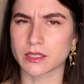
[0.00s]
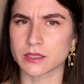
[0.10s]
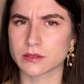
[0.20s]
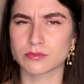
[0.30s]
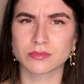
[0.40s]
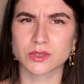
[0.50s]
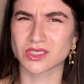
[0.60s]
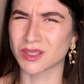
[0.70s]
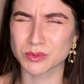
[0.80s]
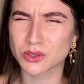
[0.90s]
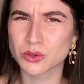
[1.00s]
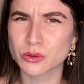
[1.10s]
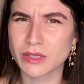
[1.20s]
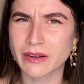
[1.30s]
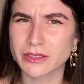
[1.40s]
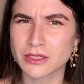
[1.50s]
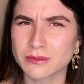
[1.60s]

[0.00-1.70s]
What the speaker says: a substitute driver.